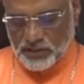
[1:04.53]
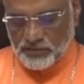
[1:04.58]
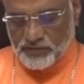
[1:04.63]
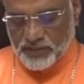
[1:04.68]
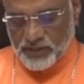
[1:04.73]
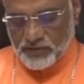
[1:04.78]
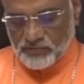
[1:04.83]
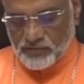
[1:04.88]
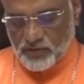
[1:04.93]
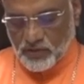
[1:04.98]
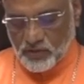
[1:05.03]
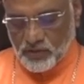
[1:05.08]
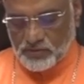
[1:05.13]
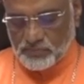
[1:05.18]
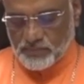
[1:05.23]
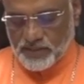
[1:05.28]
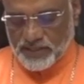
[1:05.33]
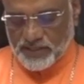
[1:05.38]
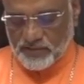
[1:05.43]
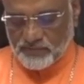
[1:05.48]
of God
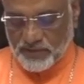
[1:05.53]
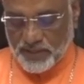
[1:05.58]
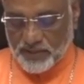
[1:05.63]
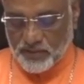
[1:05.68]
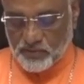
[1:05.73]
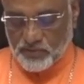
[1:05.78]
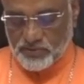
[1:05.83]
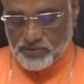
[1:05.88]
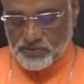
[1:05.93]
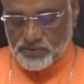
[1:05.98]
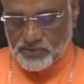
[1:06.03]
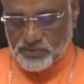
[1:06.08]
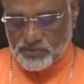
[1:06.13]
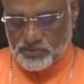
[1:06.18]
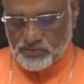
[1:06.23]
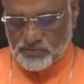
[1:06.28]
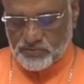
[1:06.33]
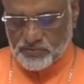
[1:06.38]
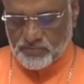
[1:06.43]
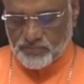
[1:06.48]
Mary Ivanios
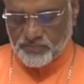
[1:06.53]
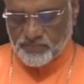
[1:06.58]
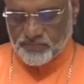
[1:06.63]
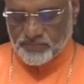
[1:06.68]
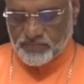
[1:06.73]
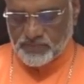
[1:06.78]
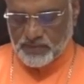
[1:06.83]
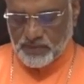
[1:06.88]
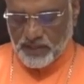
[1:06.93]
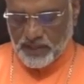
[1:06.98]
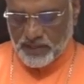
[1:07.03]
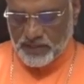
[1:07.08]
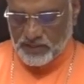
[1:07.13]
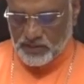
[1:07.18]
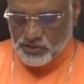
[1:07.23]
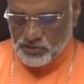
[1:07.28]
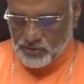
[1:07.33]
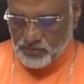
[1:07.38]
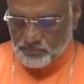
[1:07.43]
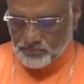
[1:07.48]
and
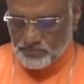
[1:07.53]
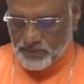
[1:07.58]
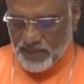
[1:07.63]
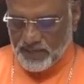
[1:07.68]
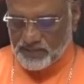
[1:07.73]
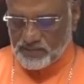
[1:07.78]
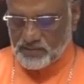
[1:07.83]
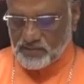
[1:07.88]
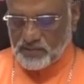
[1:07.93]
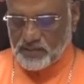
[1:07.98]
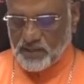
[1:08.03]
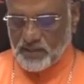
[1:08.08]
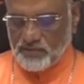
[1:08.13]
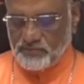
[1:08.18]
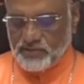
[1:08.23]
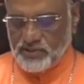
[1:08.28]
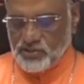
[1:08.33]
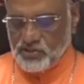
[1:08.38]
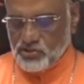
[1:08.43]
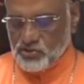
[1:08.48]
his impact and
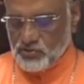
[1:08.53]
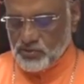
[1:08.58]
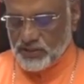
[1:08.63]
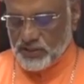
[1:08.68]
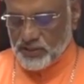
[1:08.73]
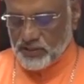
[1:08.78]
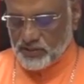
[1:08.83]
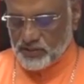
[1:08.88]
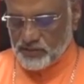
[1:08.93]
relevance today.